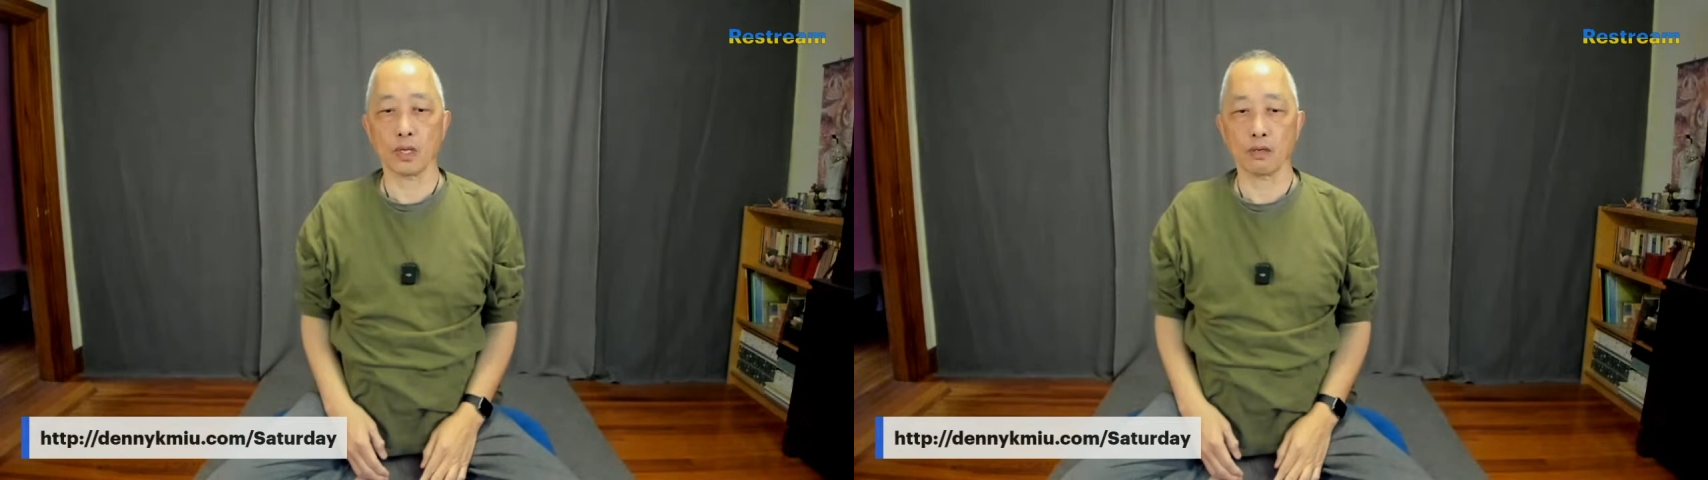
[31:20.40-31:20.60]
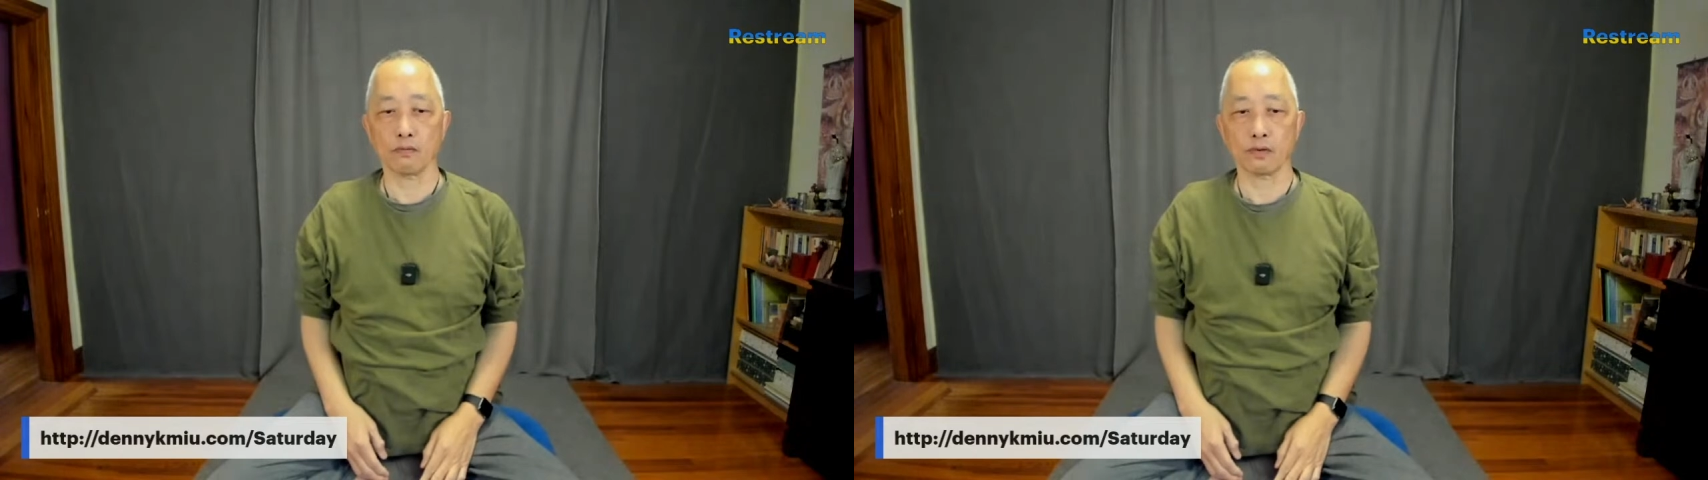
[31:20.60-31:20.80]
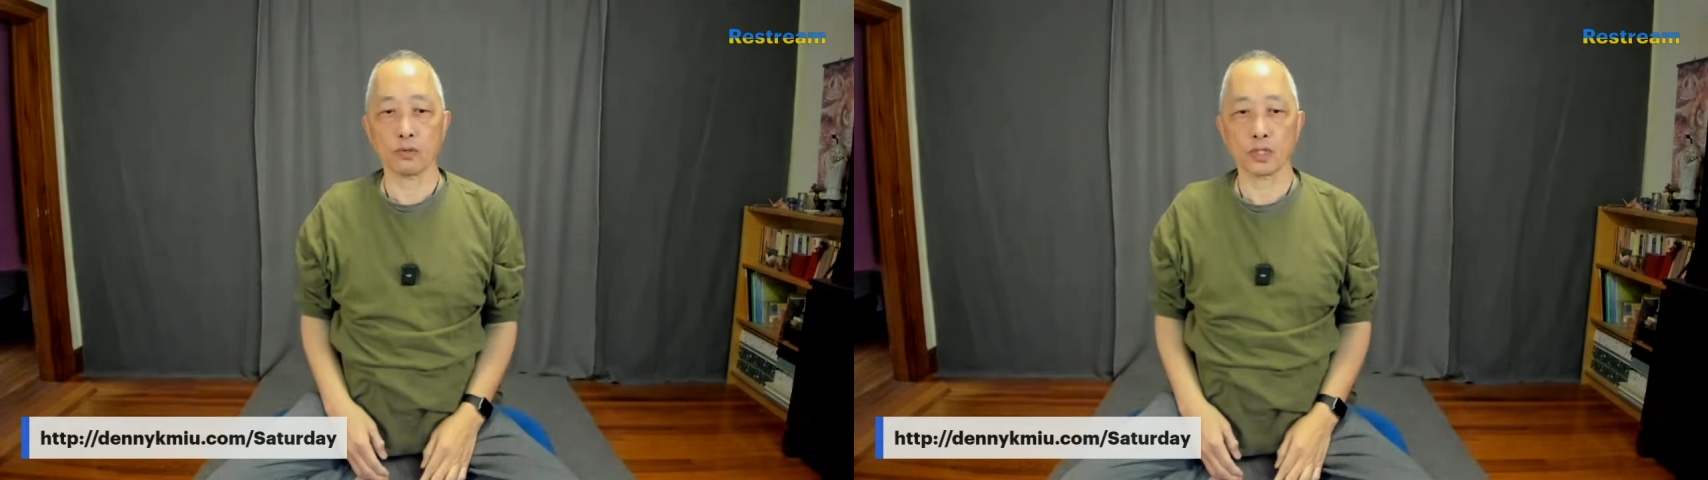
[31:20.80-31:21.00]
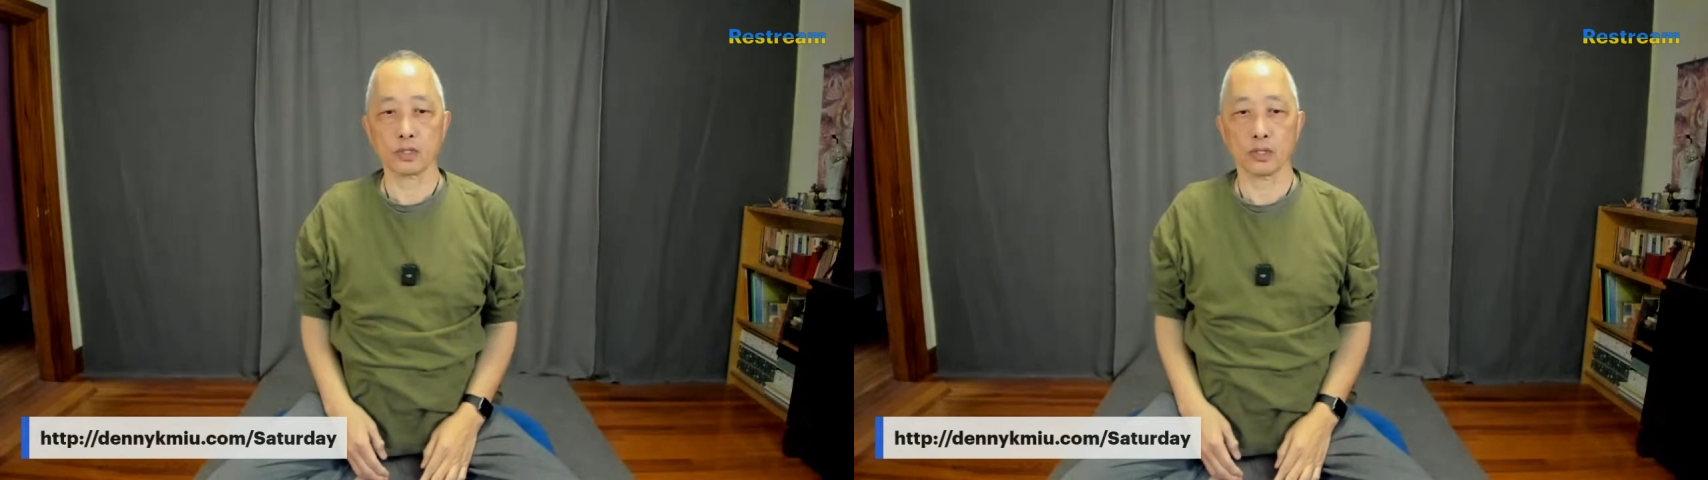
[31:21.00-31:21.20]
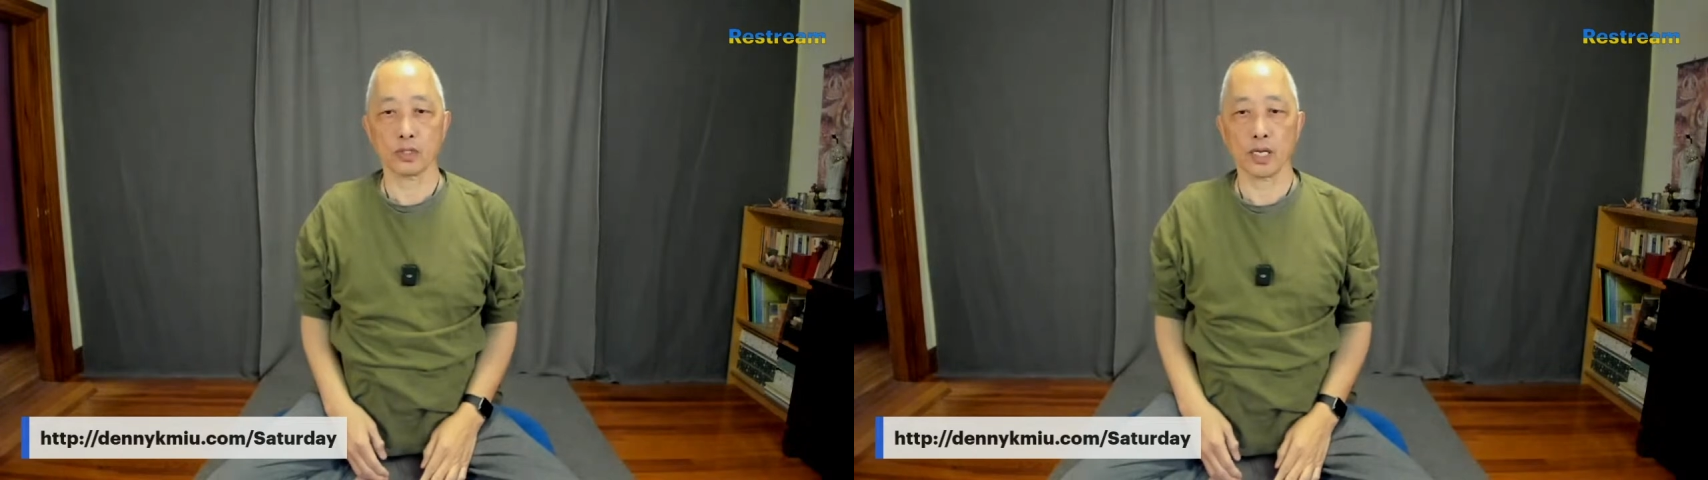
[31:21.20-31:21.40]
Focus
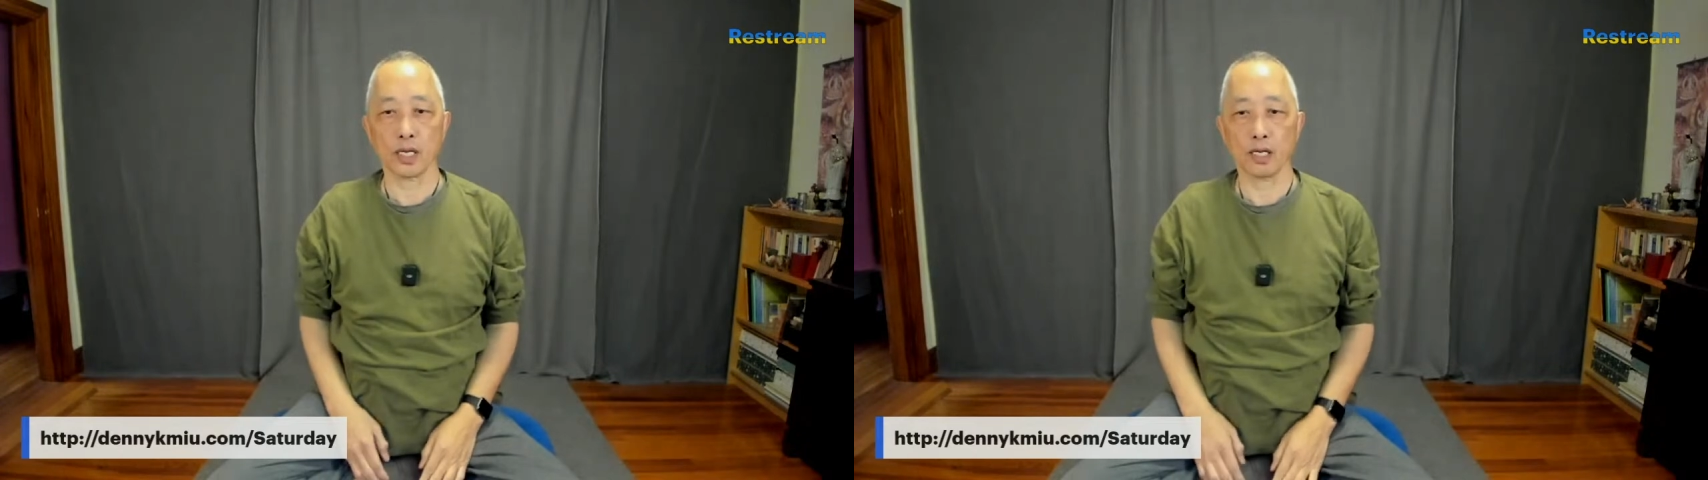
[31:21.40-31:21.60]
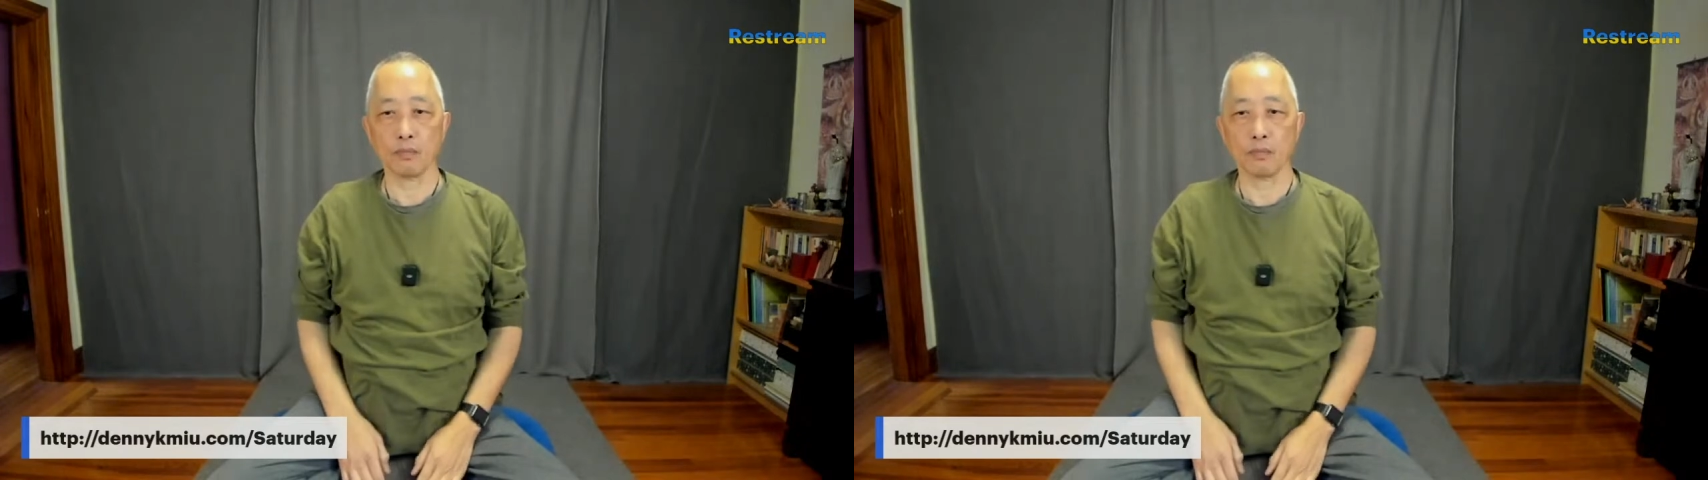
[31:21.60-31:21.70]
on your hand,